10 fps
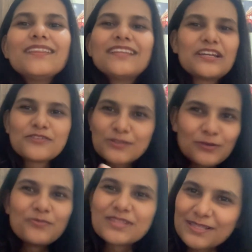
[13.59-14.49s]
there is no
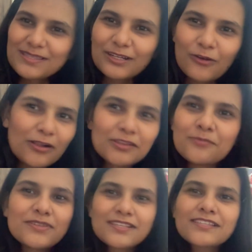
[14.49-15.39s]
business at all. The
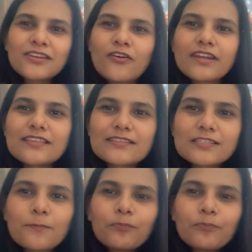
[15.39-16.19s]
business cannot exist.